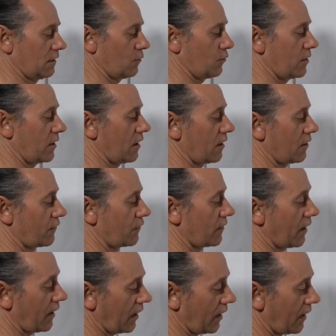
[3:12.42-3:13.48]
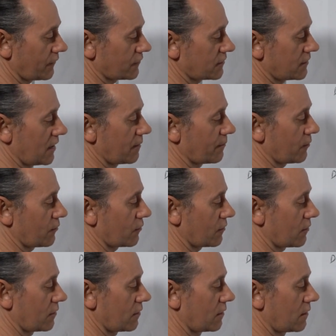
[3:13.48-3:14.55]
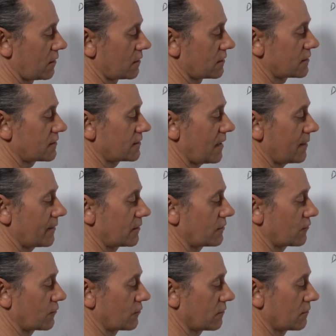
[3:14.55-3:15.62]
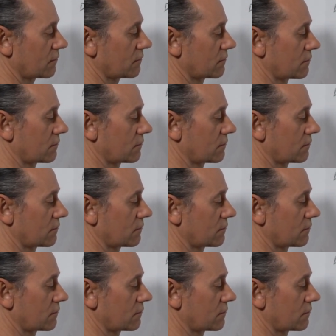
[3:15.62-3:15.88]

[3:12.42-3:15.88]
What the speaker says: we have a half step or semitone,